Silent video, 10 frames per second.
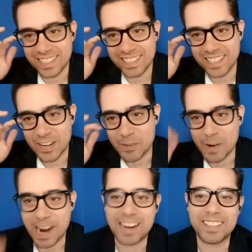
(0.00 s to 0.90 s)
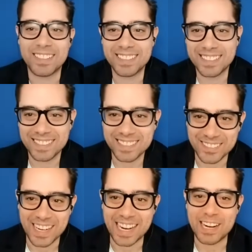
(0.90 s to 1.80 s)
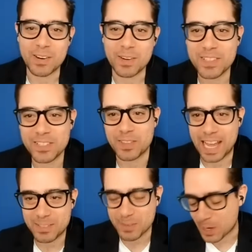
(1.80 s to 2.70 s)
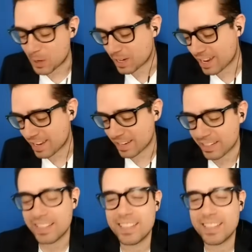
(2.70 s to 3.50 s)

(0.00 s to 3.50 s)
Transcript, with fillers: Oh so, wow. Wow. So that's what okay.